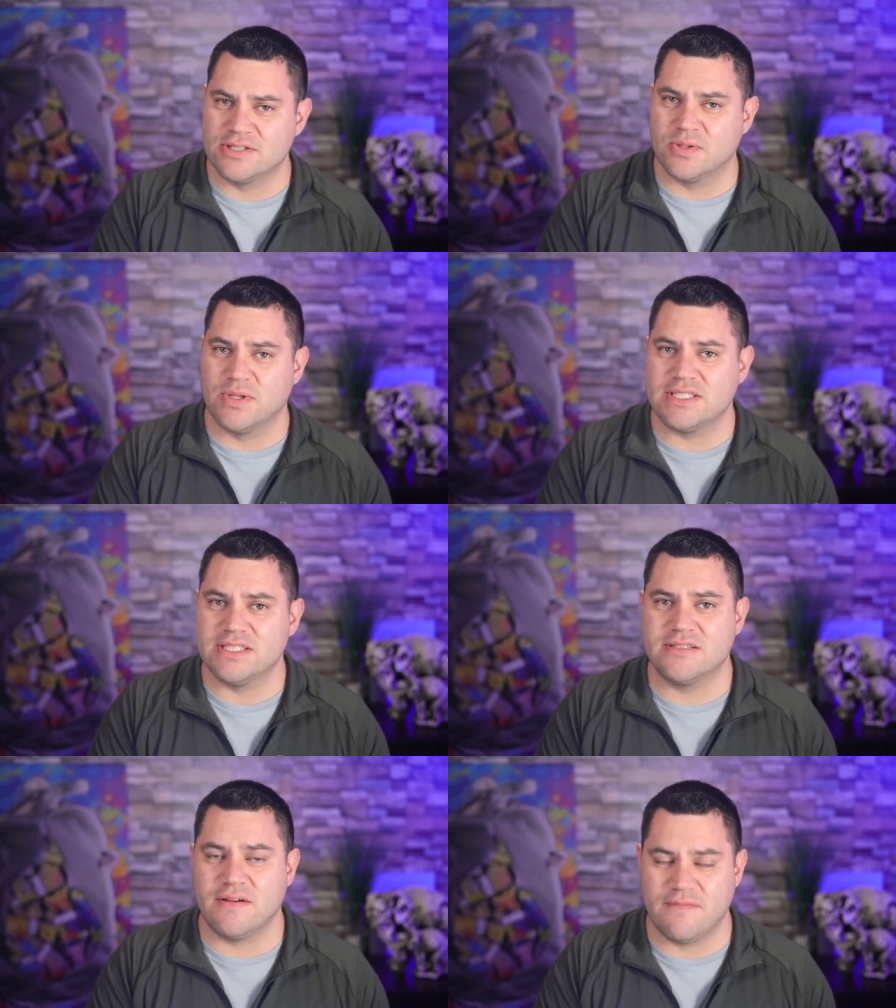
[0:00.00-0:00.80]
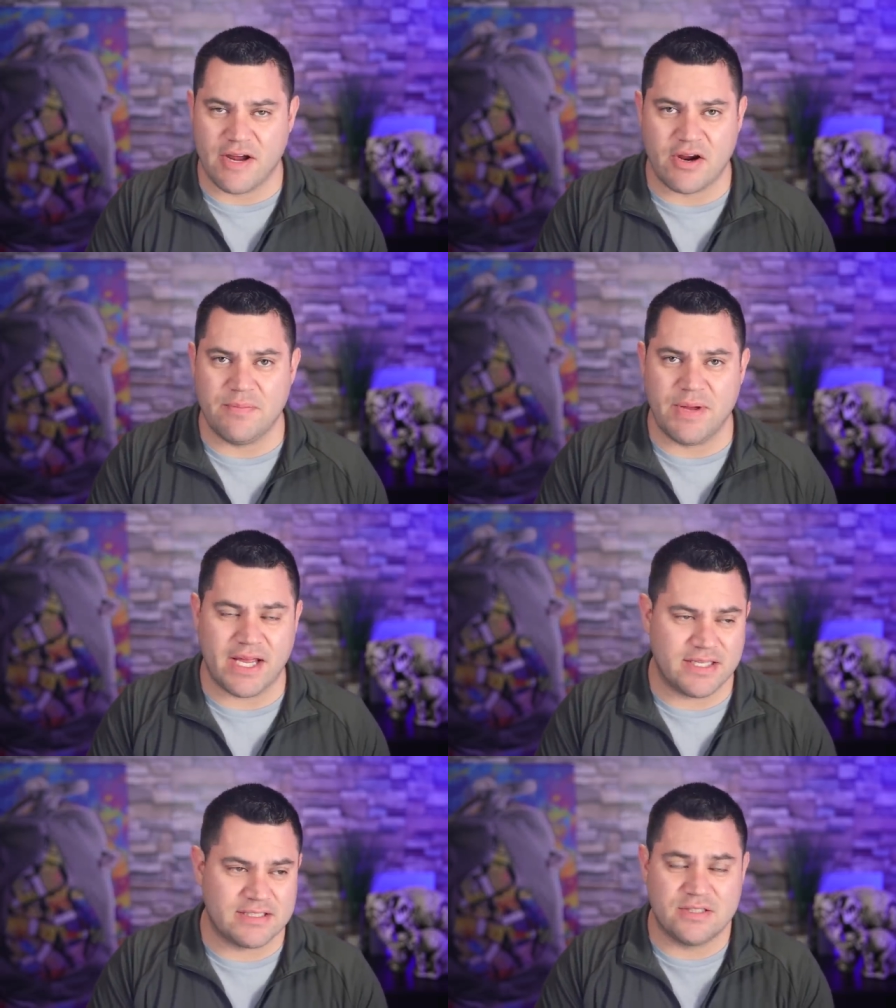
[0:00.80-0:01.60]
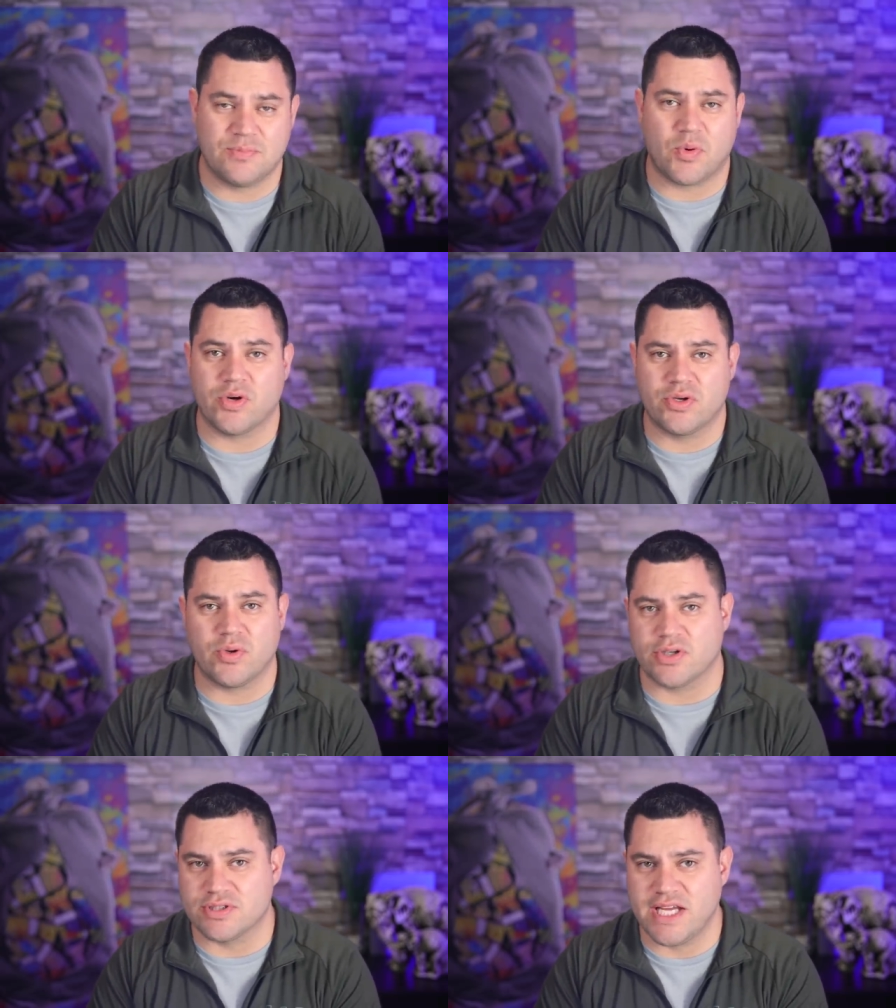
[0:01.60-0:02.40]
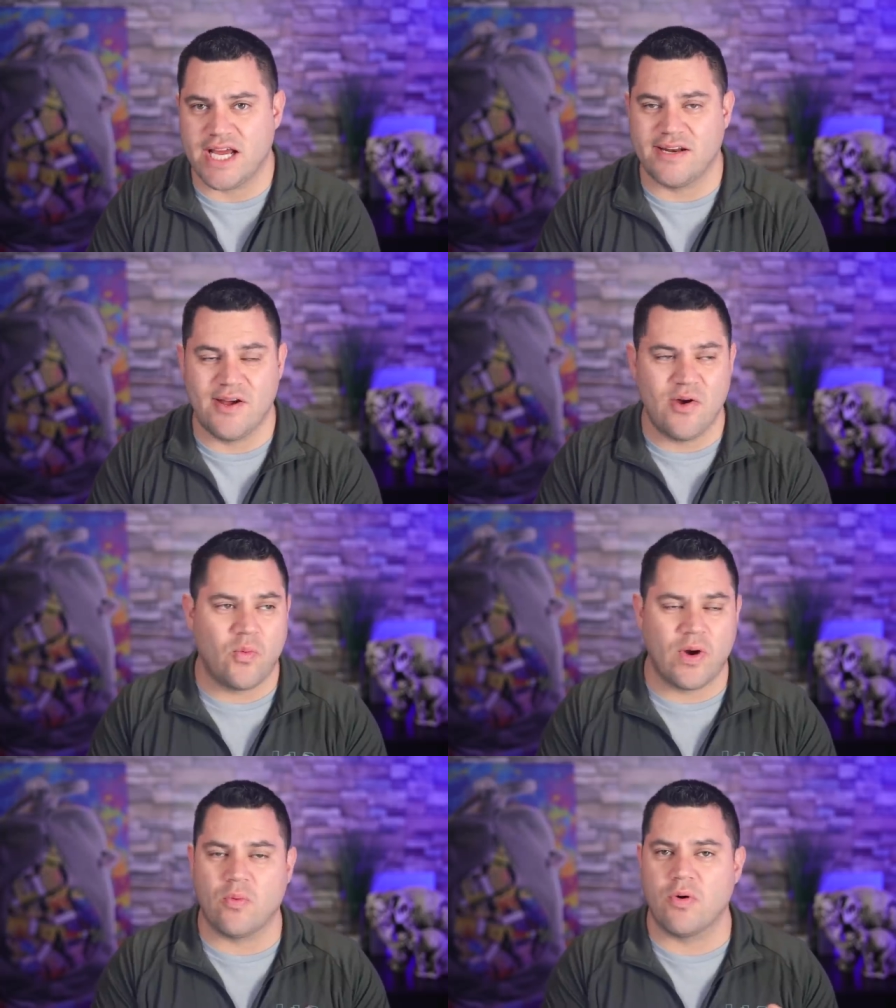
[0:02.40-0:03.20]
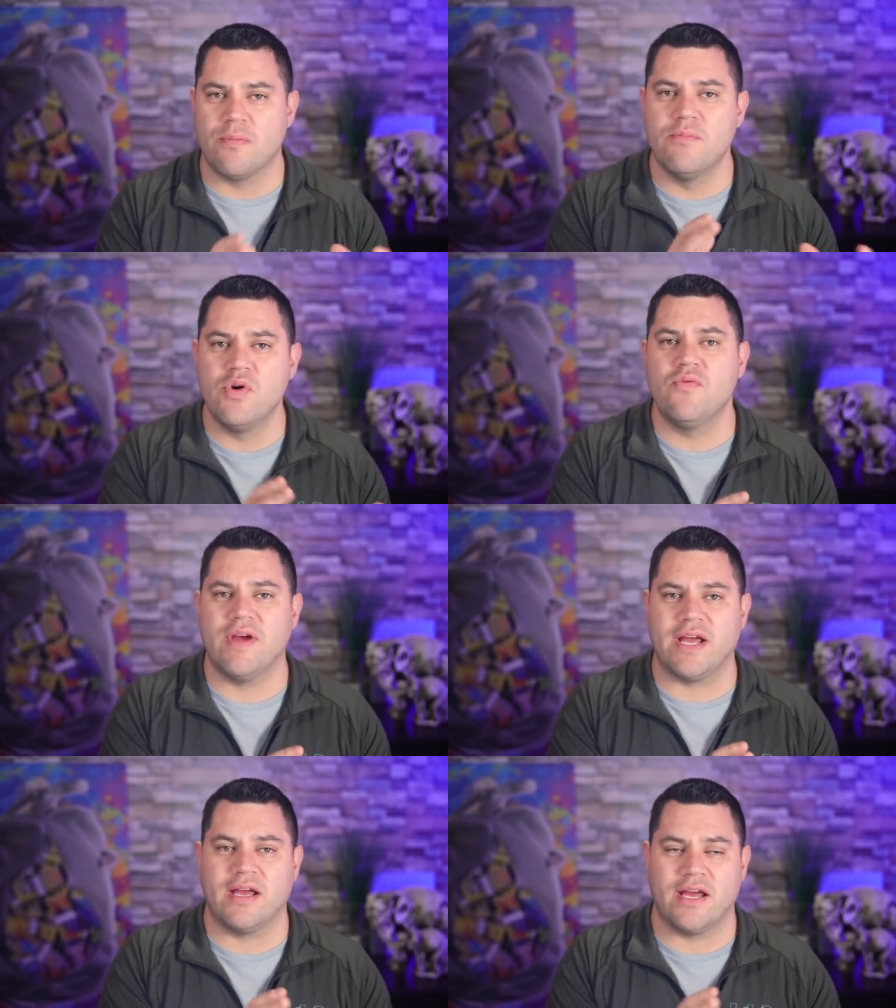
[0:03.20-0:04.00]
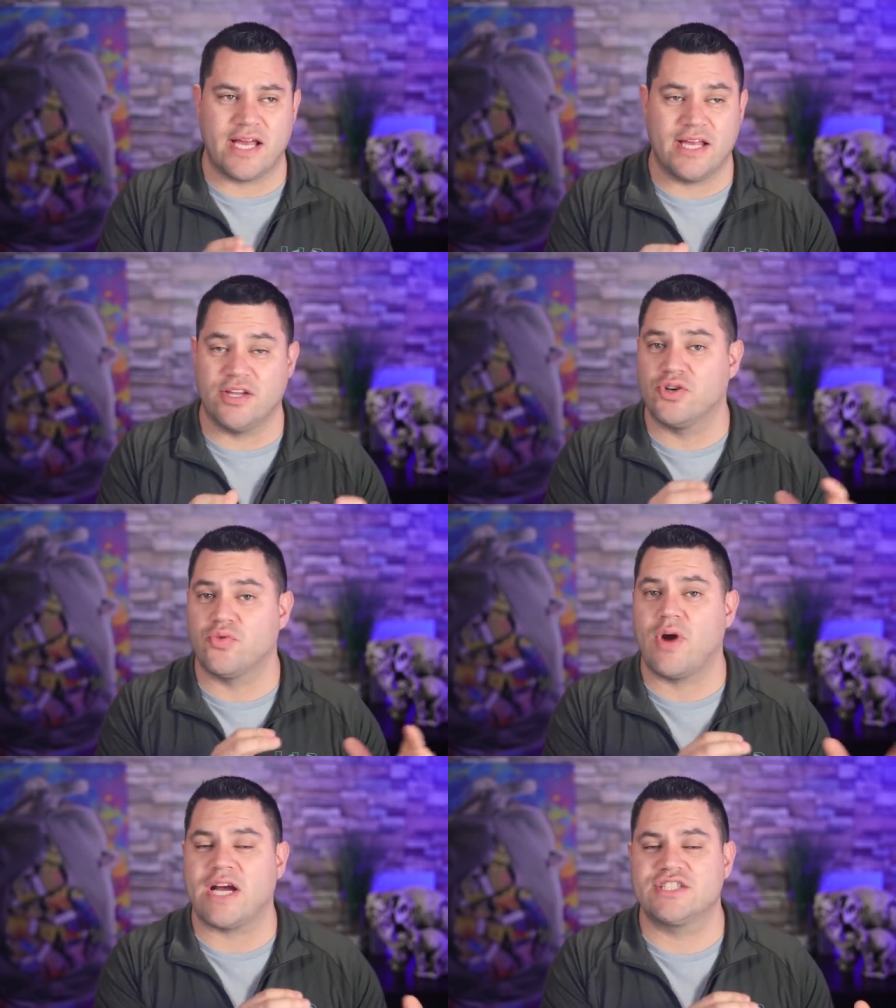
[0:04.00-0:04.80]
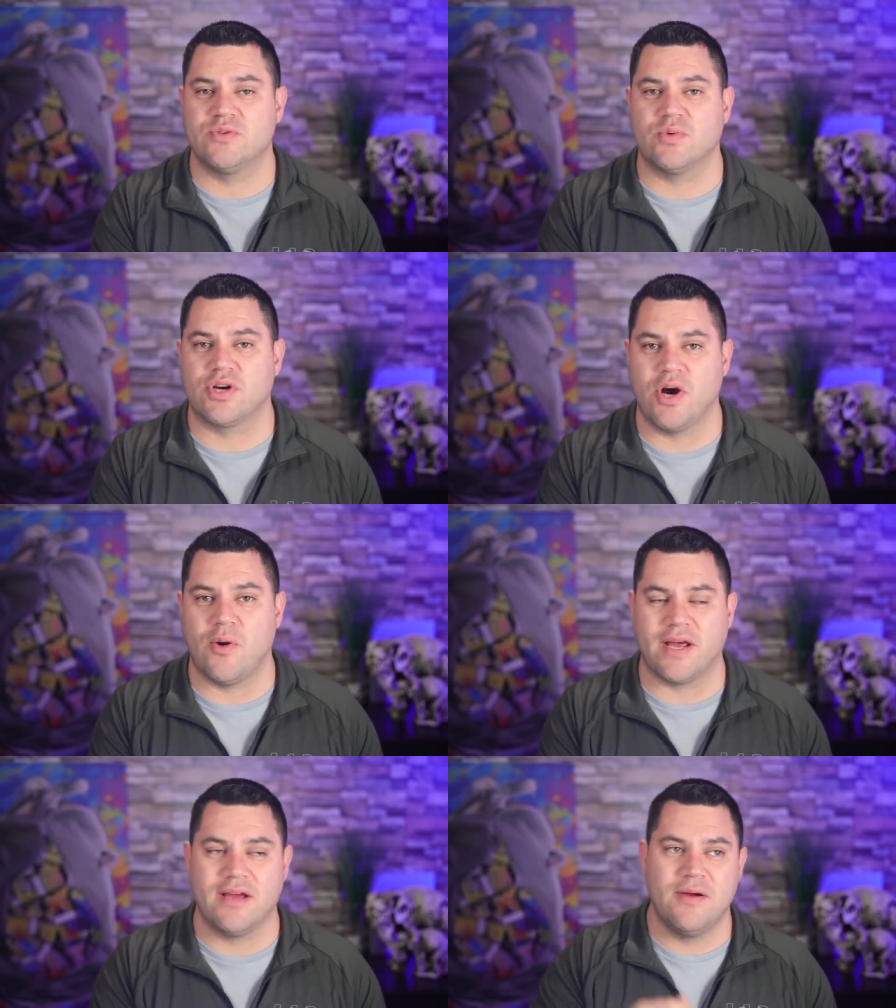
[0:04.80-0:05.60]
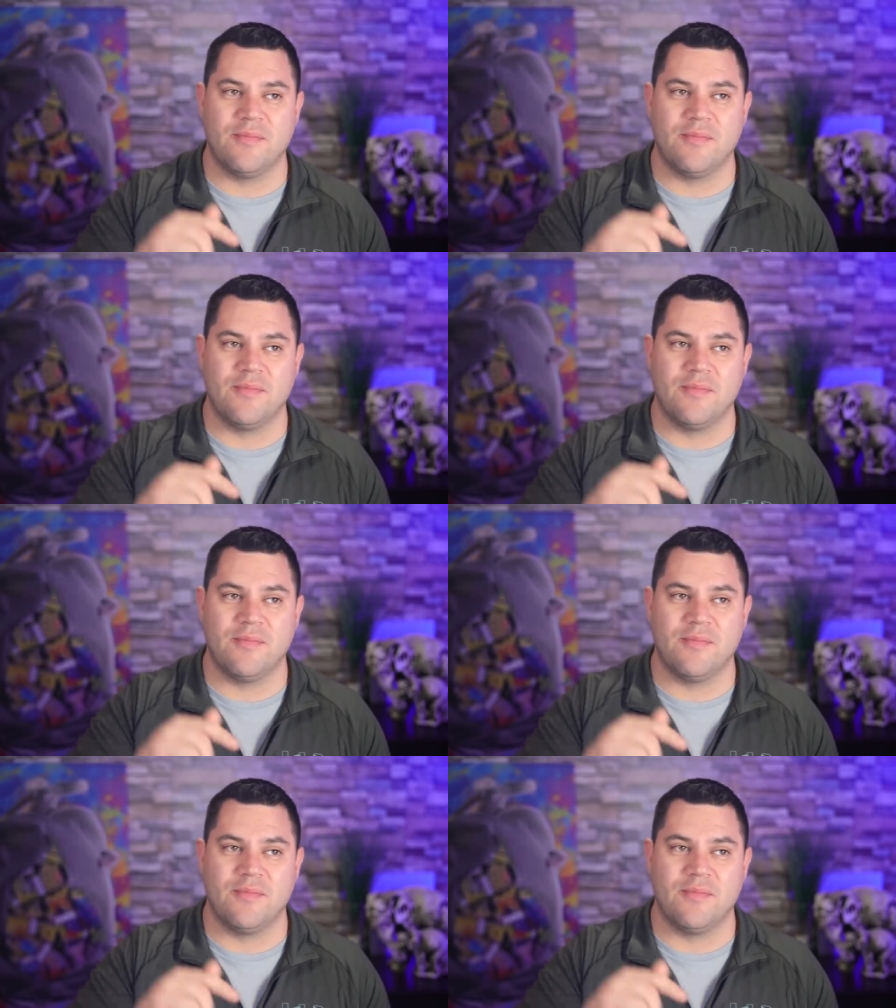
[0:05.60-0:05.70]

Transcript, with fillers: So this is very big and this is important to understand where we're moving, okay, the direction we're going.